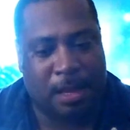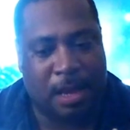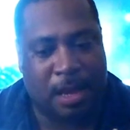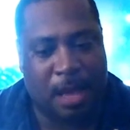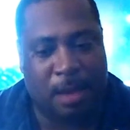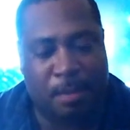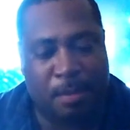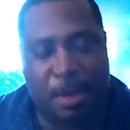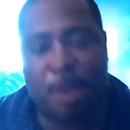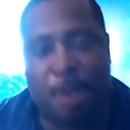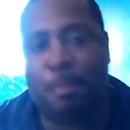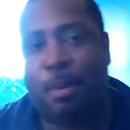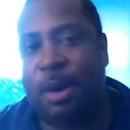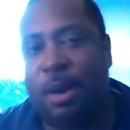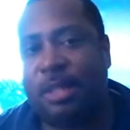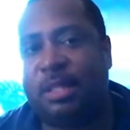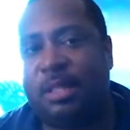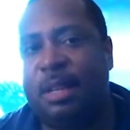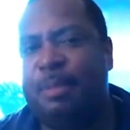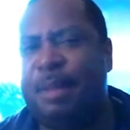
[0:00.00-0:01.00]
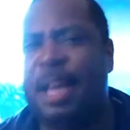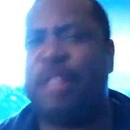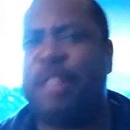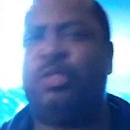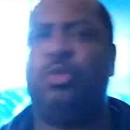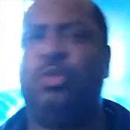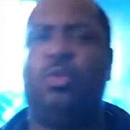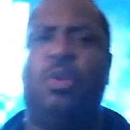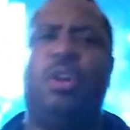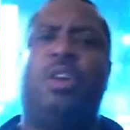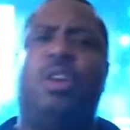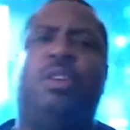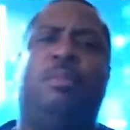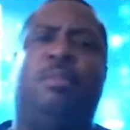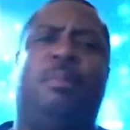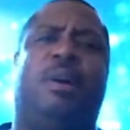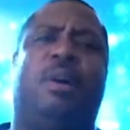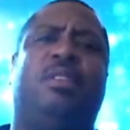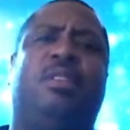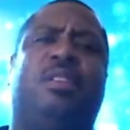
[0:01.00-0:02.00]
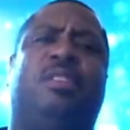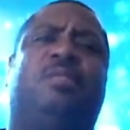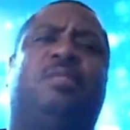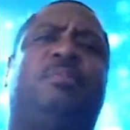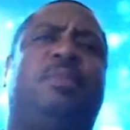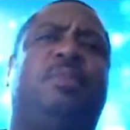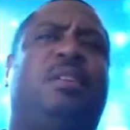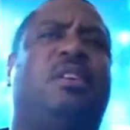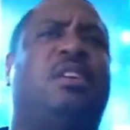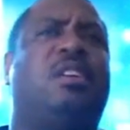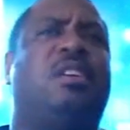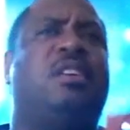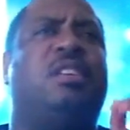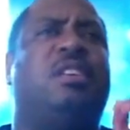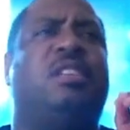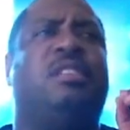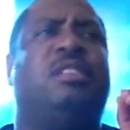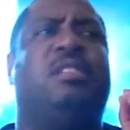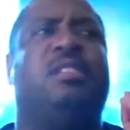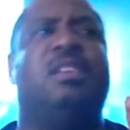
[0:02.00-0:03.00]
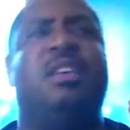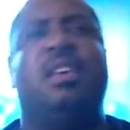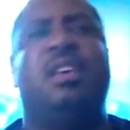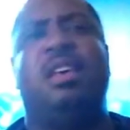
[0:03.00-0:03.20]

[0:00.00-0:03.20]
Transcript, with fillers: now, me personally, I'm not too worried about this because